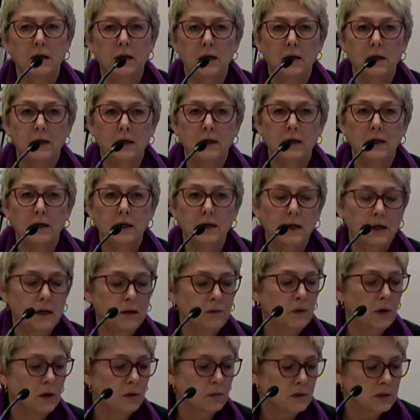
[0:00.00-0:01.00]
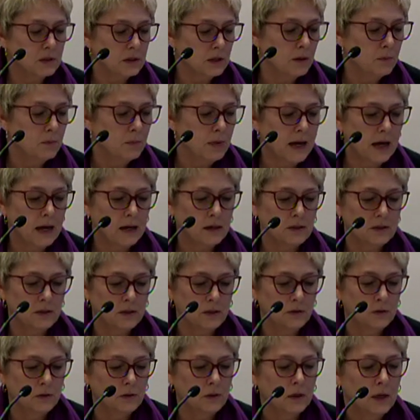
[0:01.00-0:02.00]
and we always come back
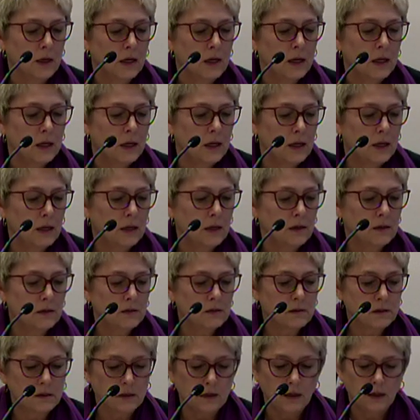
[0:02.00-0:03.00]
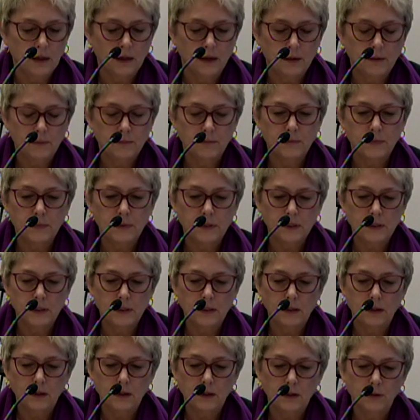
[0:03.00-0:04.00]
to, is when
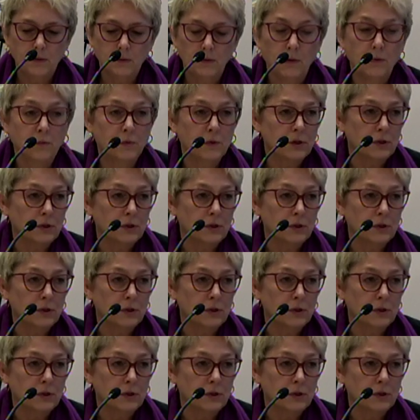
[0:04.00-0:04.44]
we're